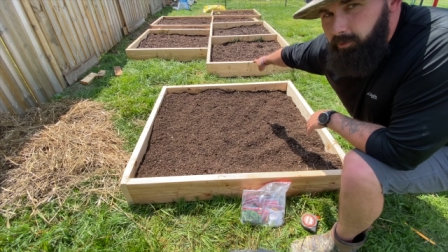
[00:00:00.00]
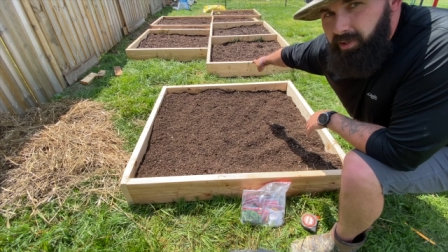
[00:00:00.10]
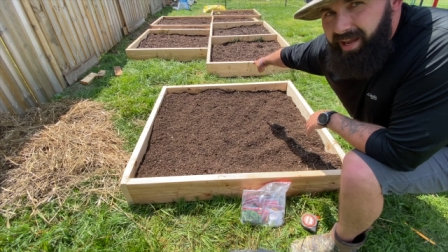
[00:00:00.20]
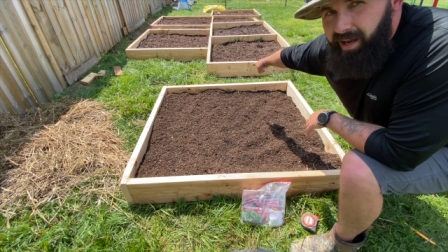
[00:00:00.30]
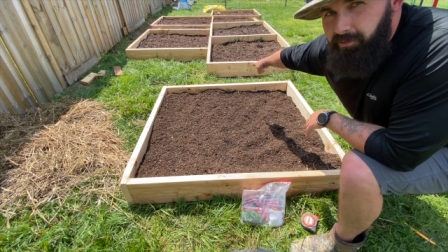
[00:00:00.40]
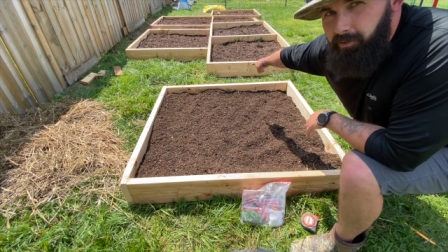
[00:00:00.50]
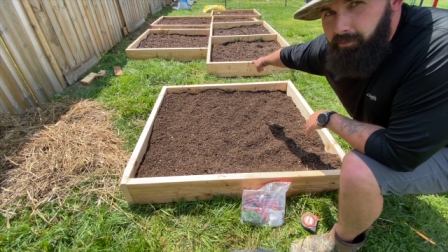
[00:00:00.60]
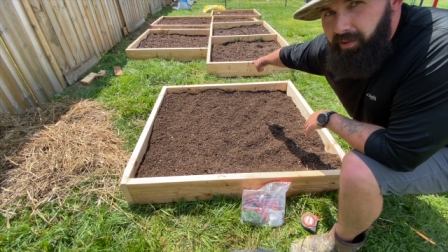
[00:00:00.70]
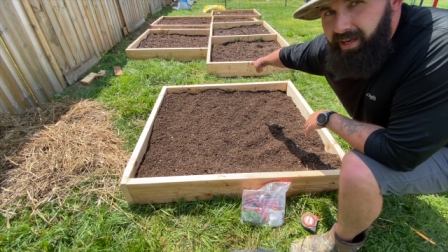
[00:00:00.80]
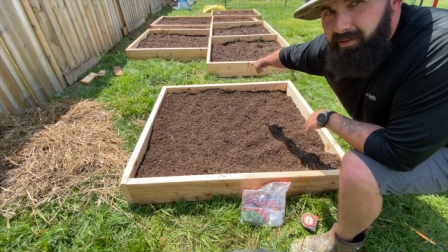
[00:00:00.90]
use half
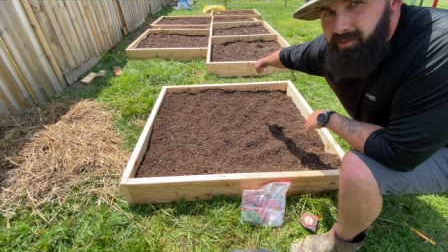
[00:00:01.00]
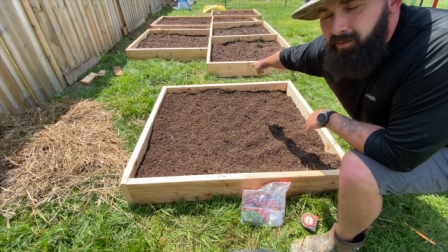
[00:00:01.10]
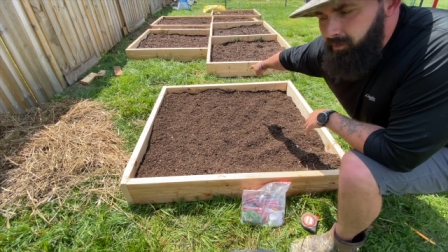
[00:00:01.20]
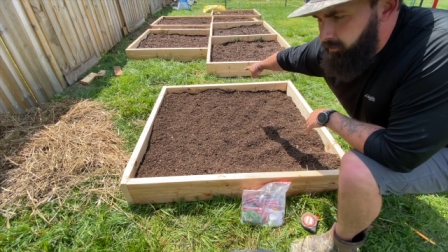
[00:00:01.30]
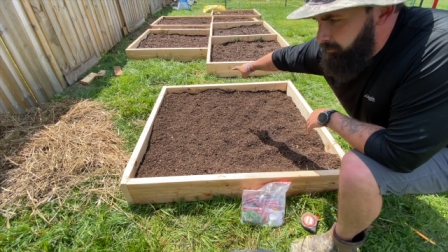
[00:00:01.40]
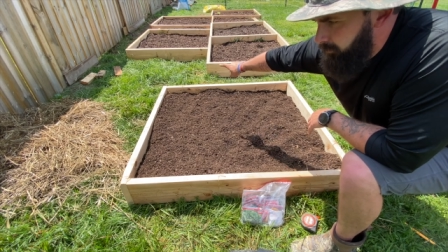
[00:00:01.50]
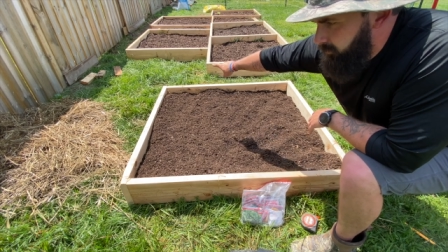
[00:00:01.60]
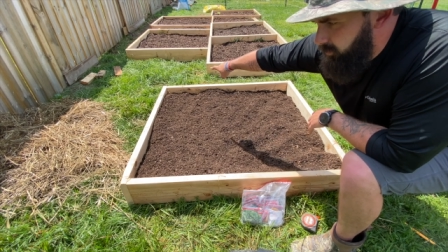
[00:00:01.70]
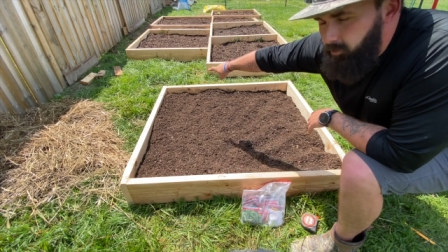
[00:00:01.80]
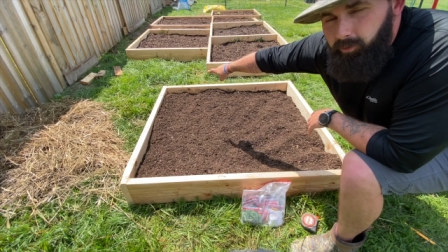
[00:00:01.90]
of that
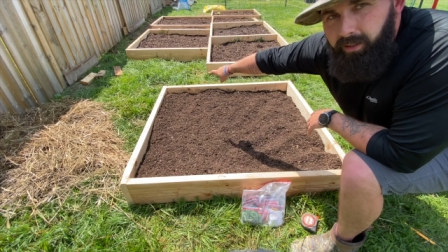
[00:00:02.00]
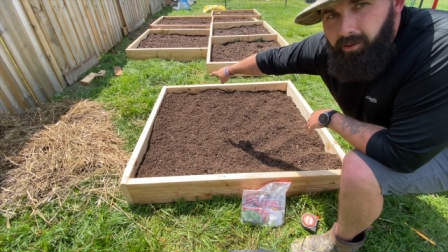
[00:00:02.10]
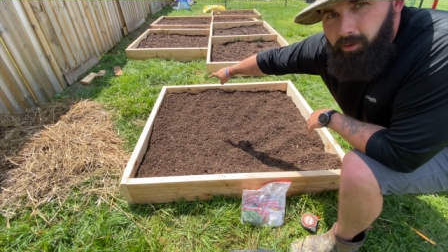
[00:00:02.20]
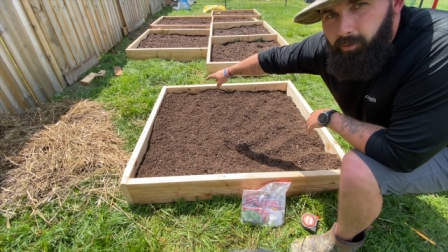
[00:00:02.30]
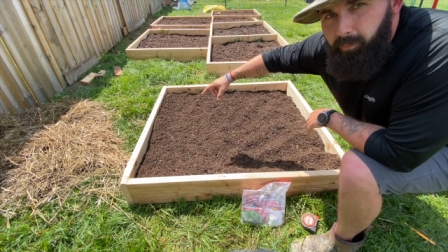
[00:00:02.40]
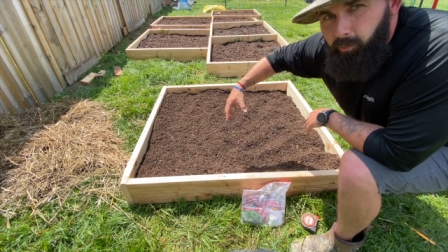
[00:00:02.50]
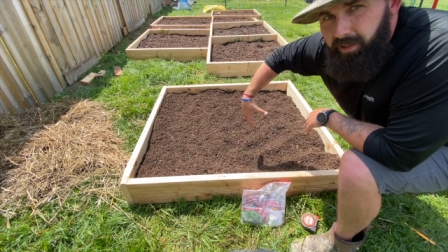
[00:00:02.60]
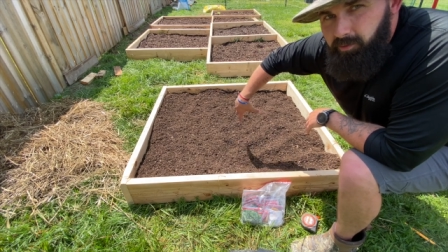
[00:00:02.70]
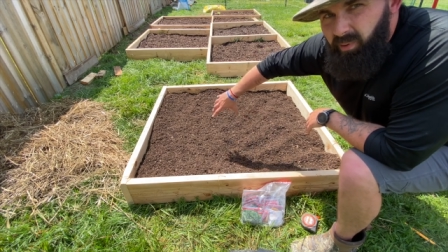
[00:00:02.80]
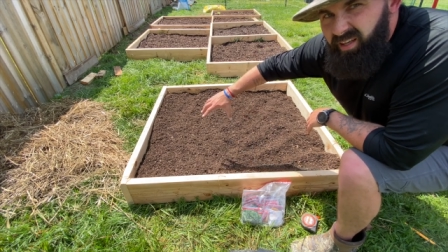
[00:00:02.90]
to create another
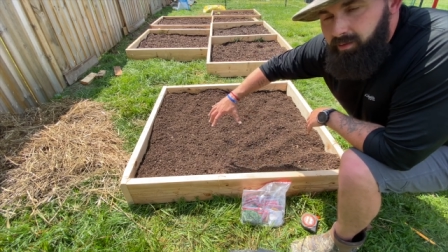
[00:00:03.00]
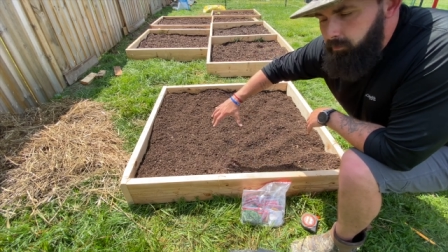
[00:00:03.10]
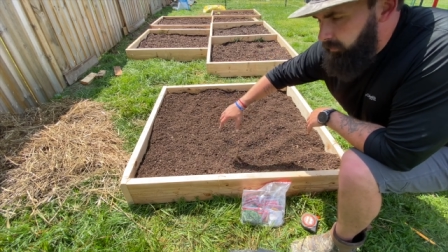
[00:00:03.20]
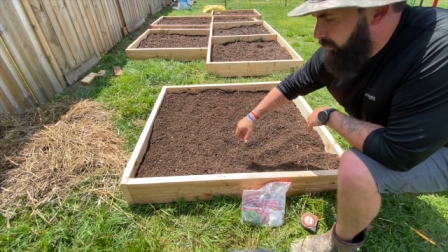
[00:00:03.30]
raised bed.